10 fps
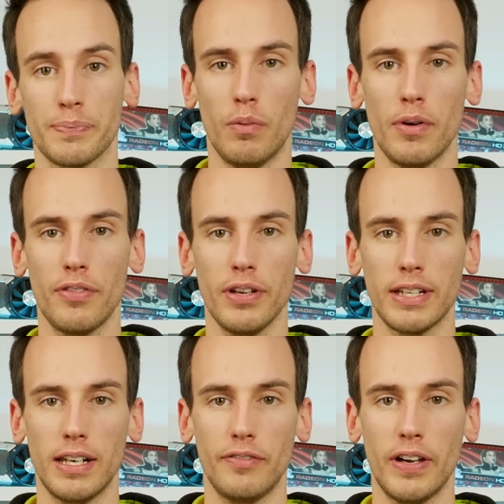One more thing
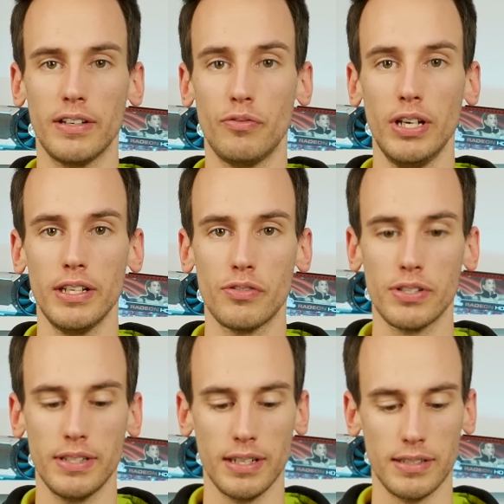that I find really
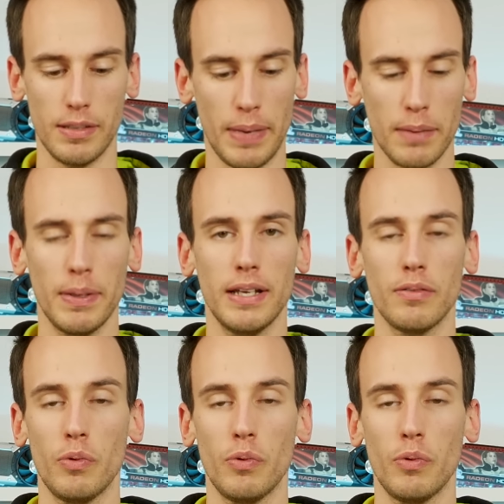interesting is the backplate.